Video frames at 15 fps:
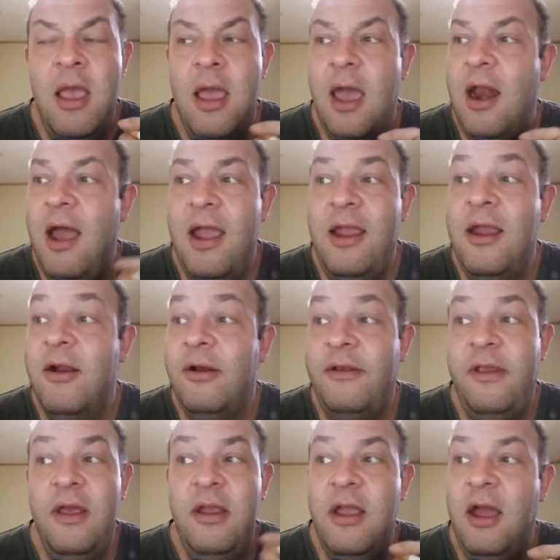And I ain't here to
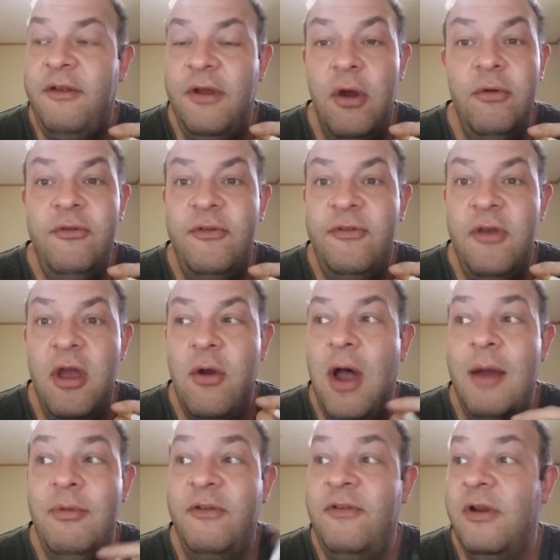tell you I told you so.
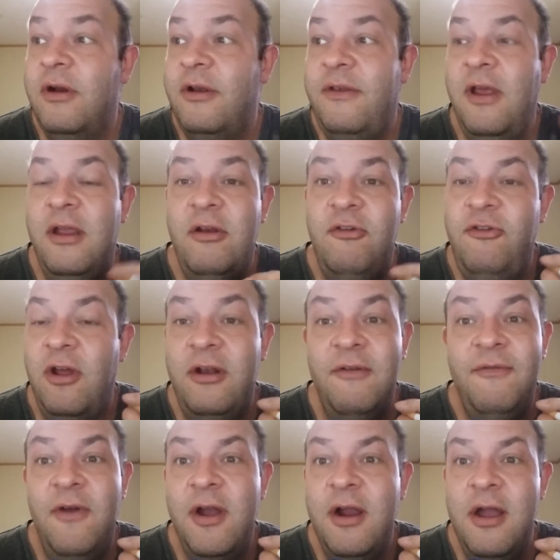I'm just here to tell you to shut the
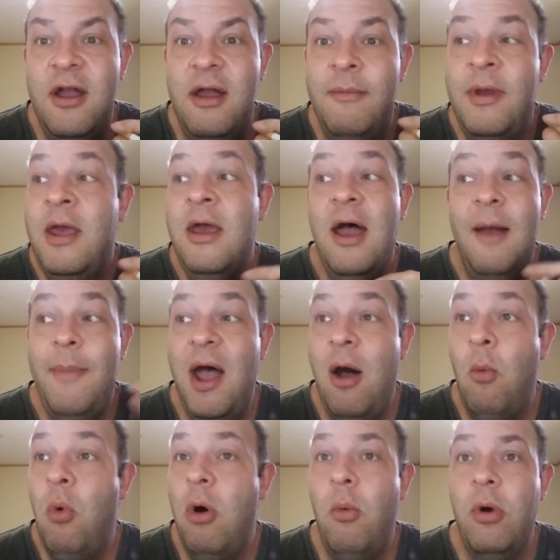fuck up
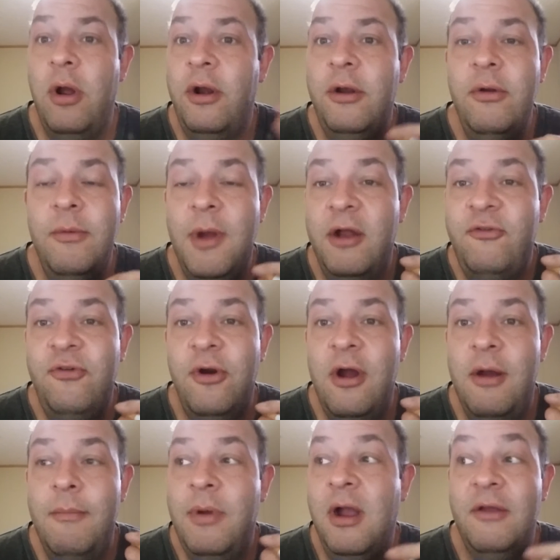about what we're going to do about
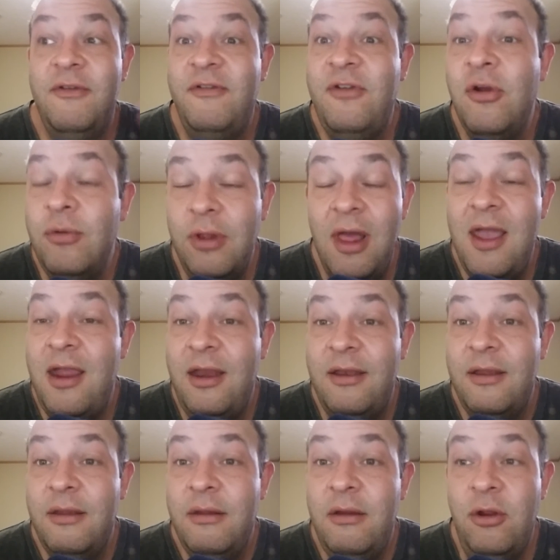Trump, because it's too late.
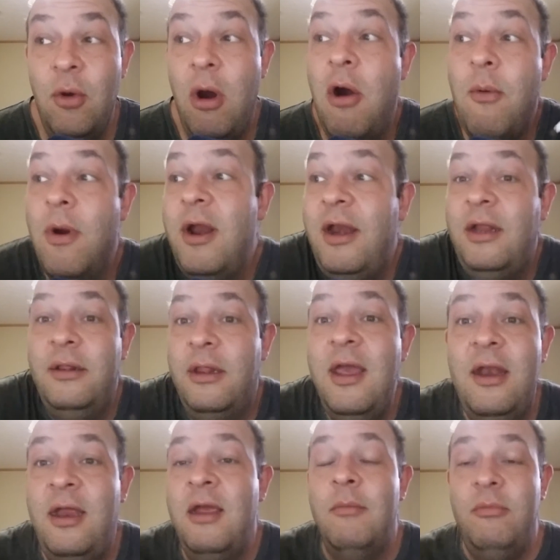You already
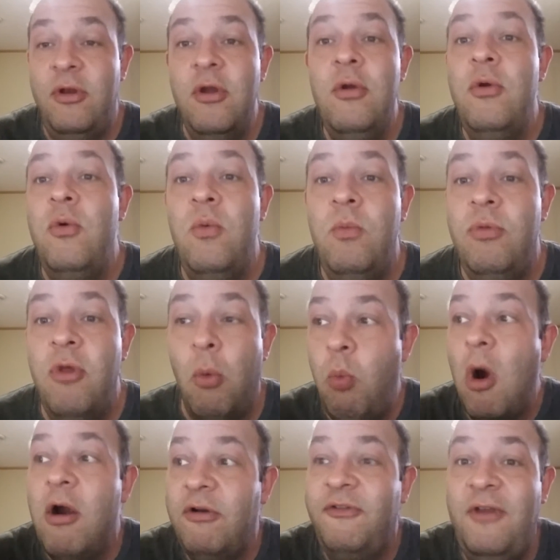let him do the
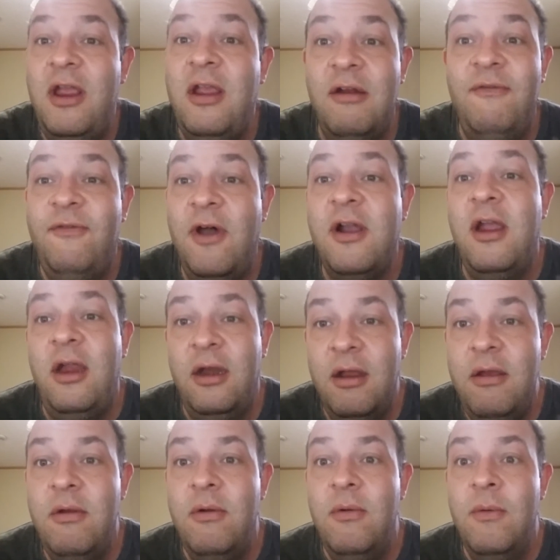worst he could fucking
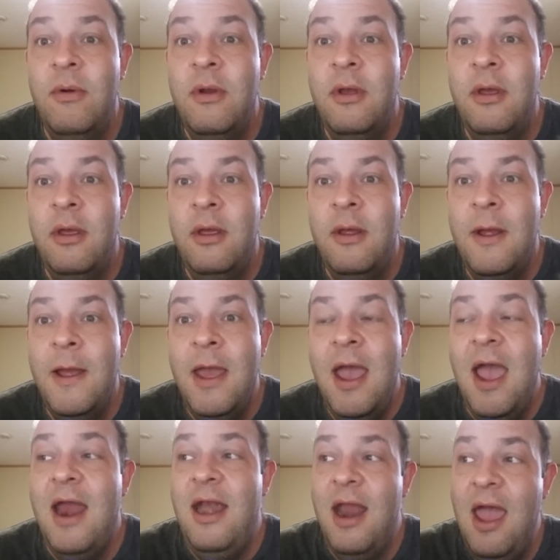do.
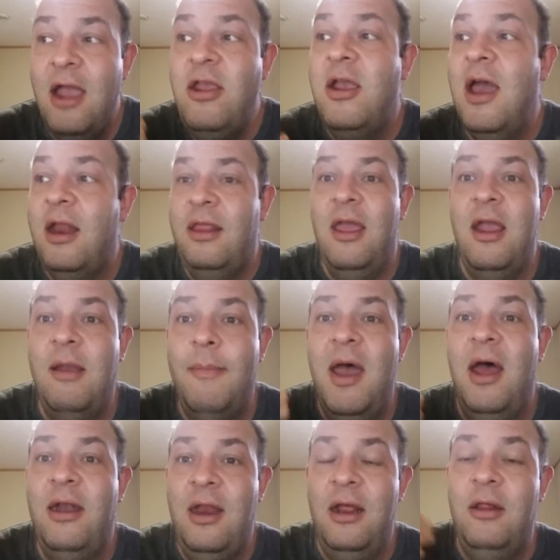And now you got to think
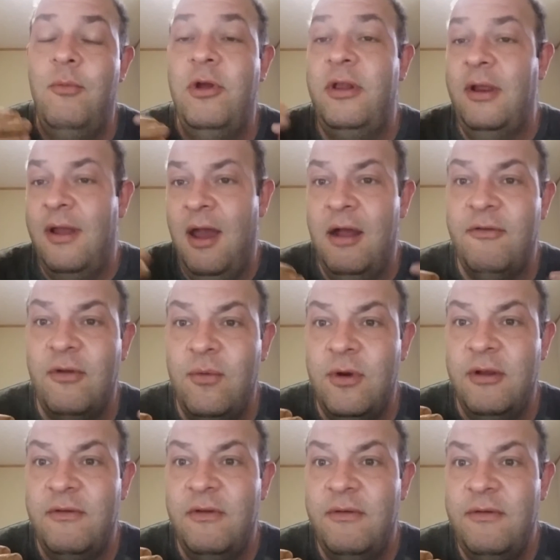about dealing with the
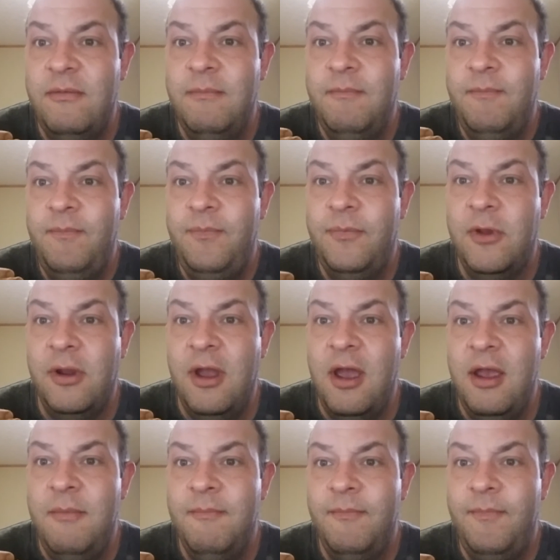consequences.
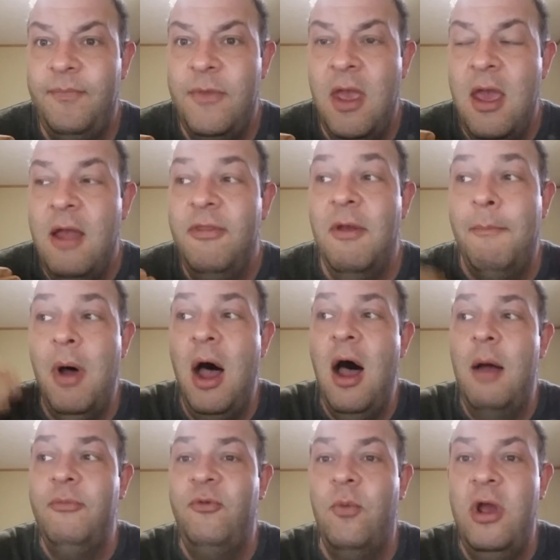Okay? The
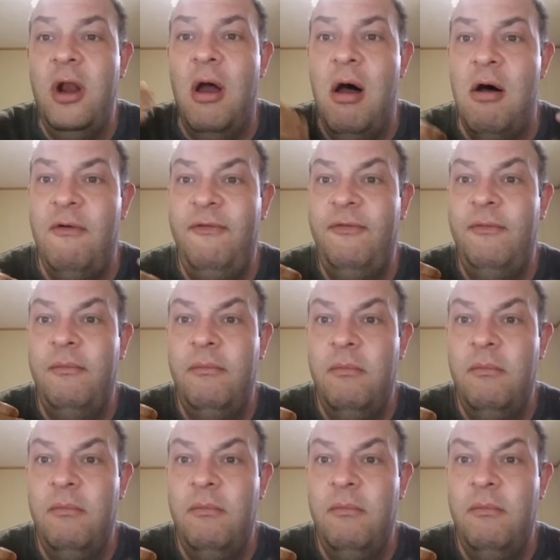bombs went off.